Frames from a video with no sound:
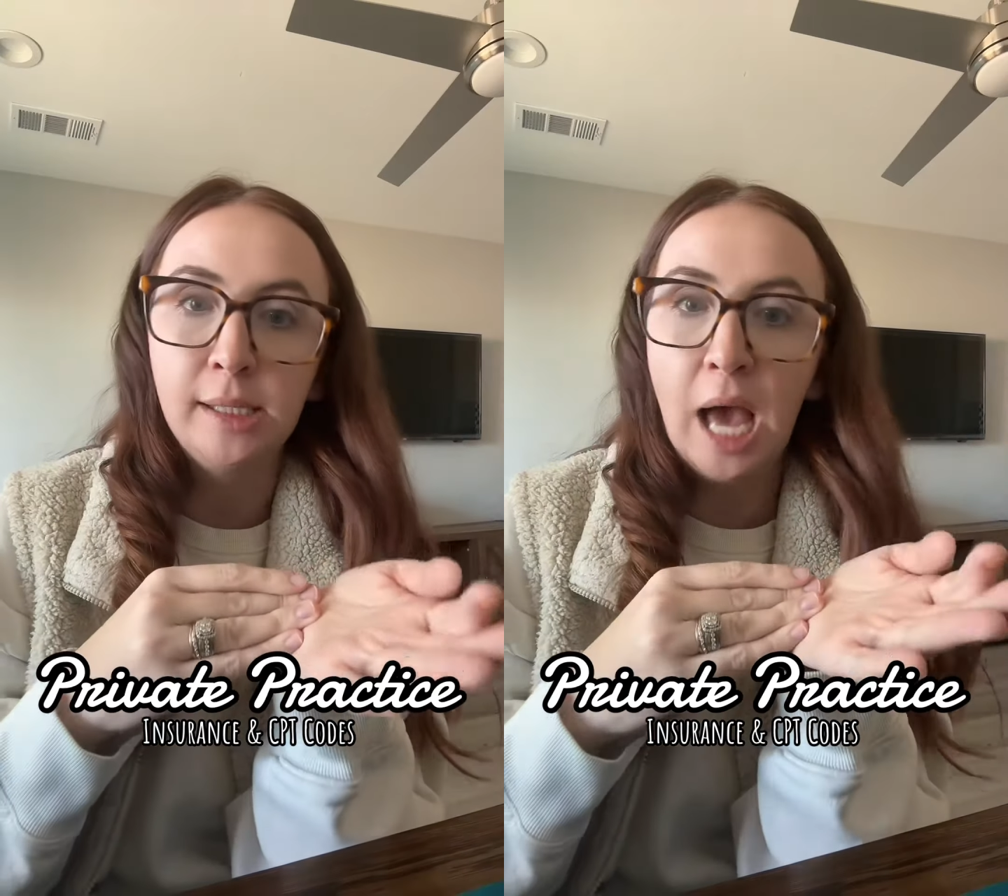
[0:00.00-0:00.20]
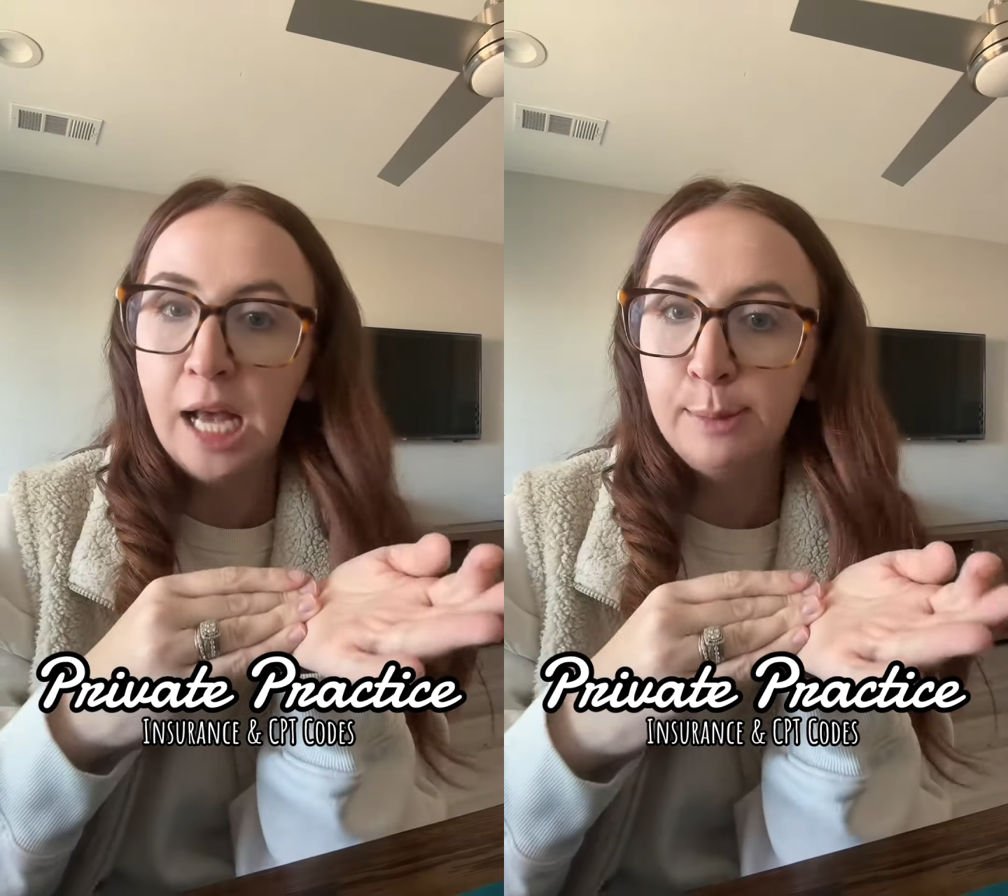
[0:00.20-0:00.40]

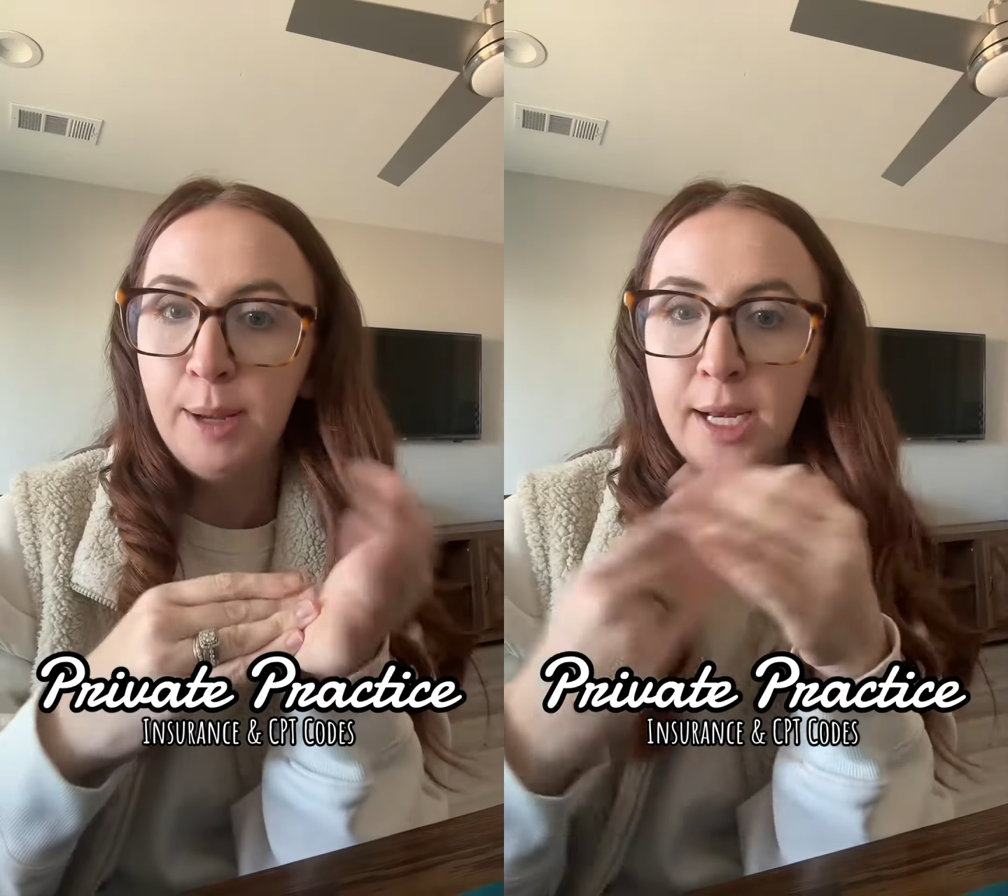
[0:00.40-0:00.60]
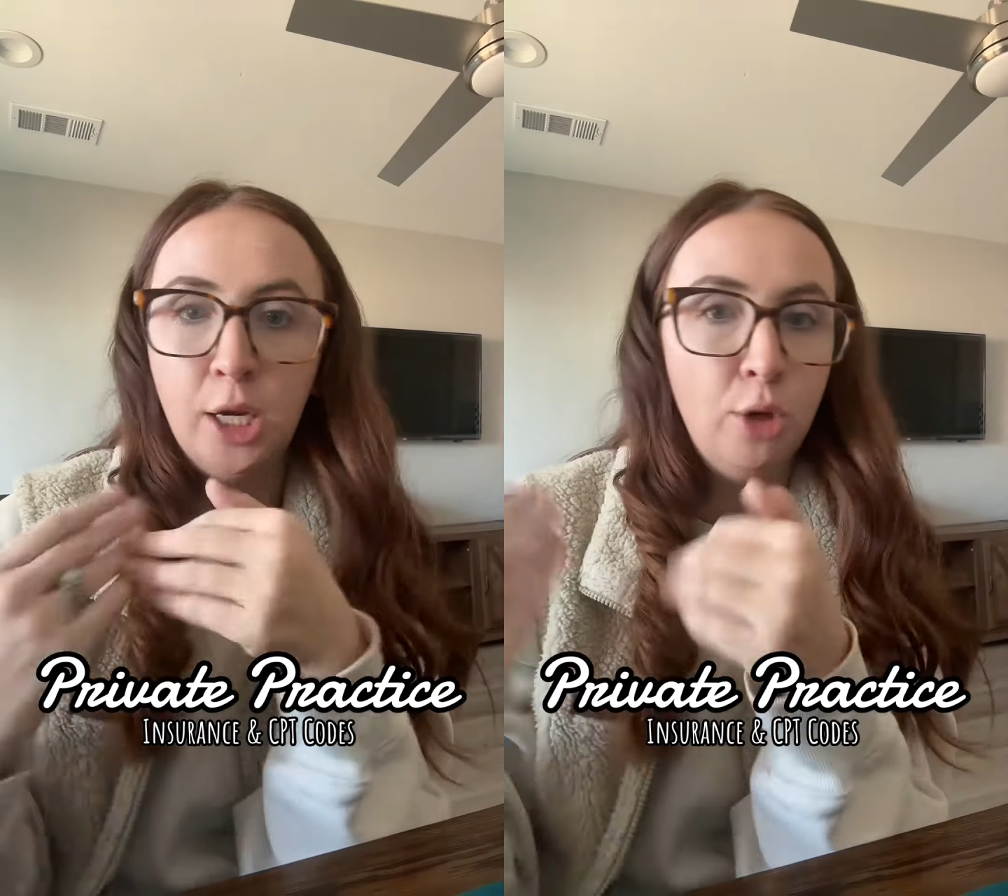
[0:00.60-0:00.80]

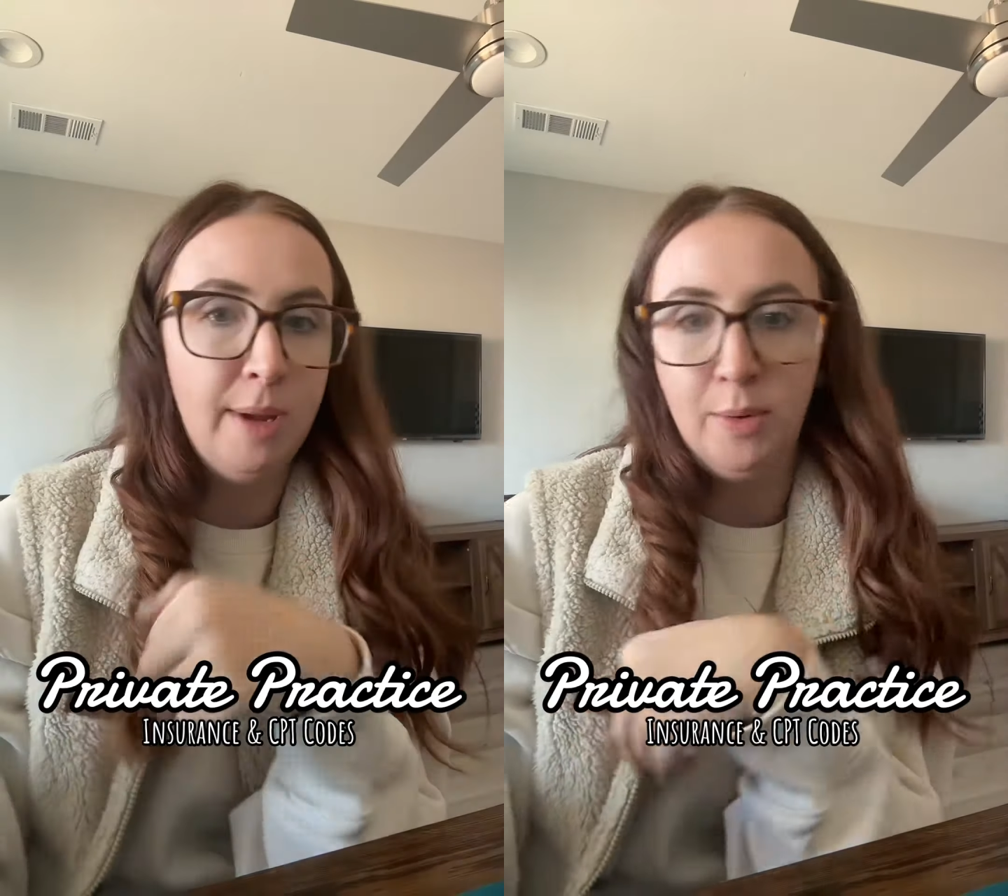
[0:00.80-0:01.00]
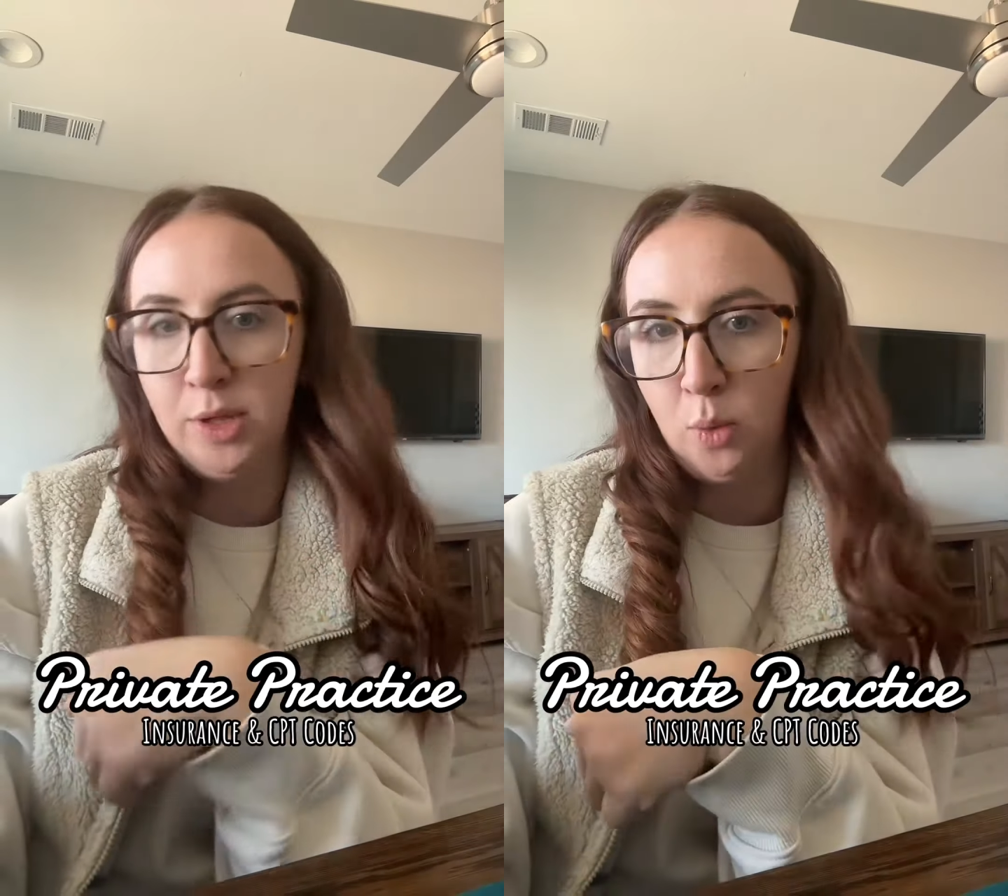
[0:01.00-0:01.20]
husband and you meet
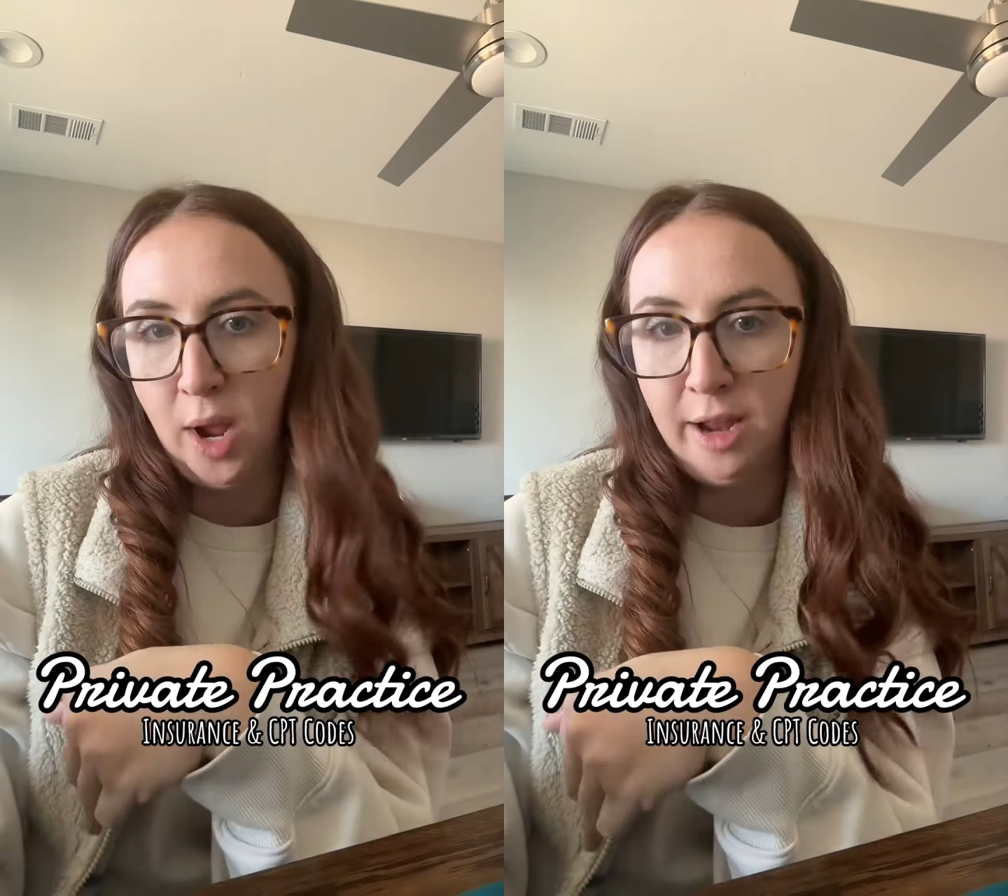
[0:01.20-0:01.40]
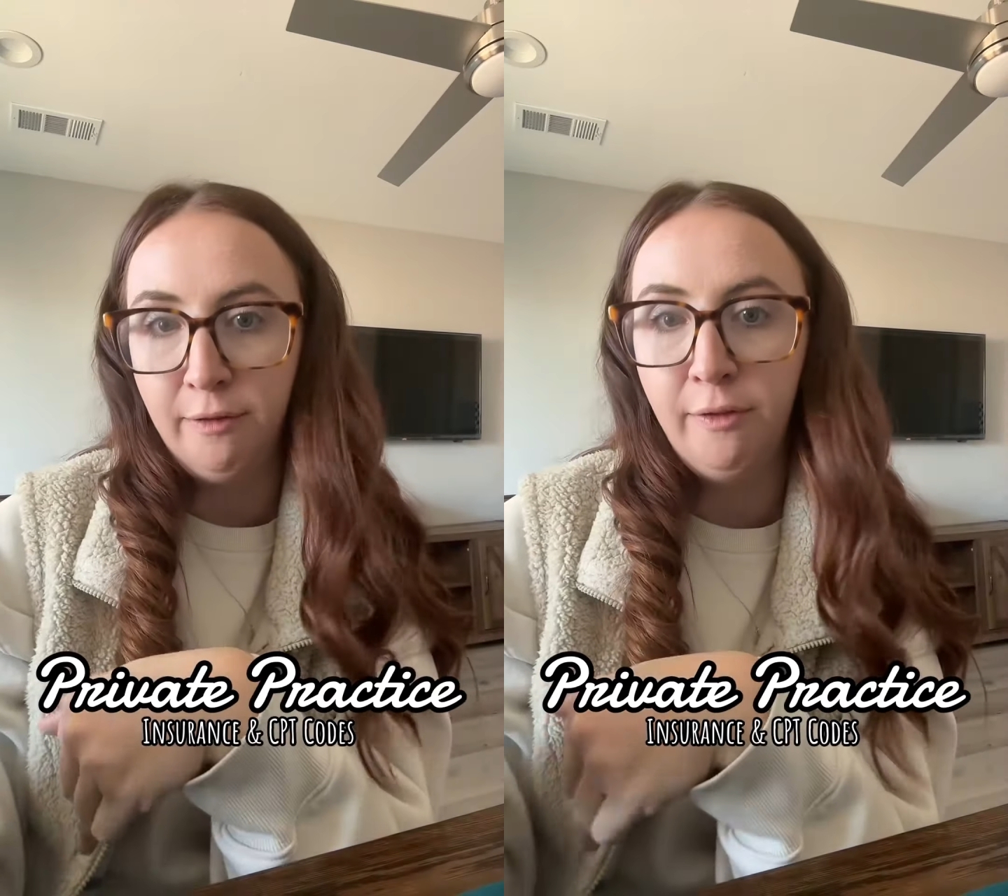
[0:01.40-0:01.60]
with the
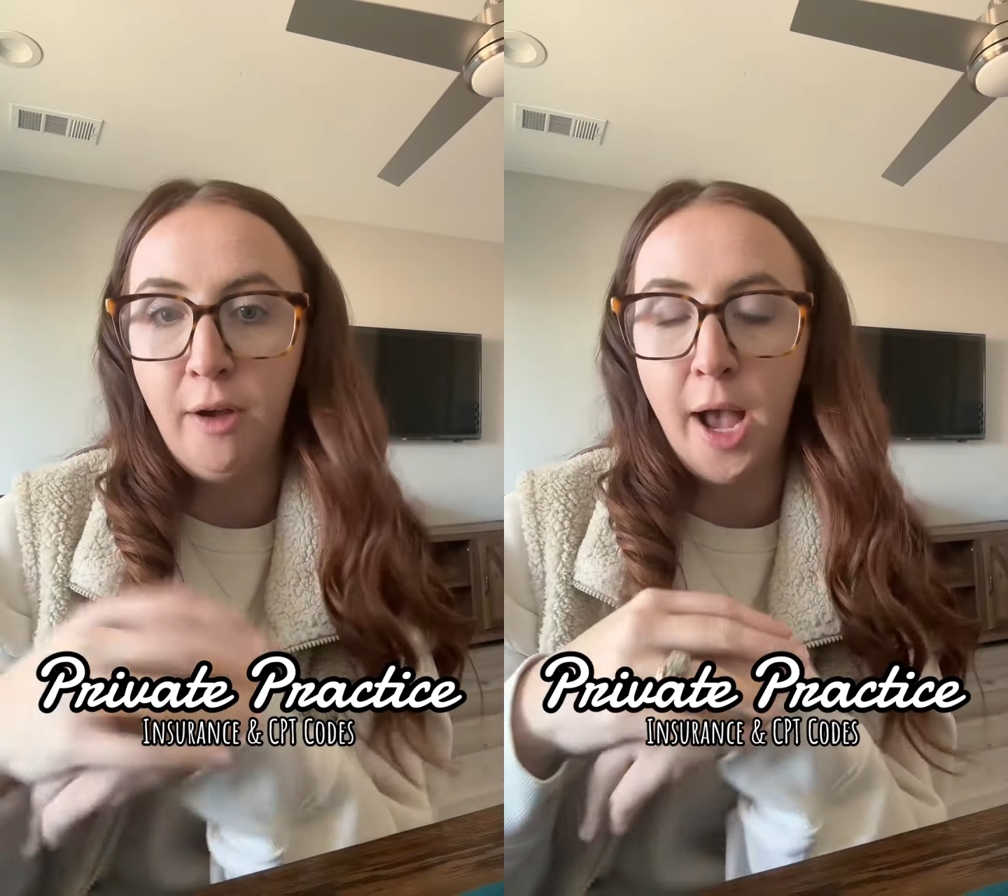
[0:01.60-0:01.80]
wife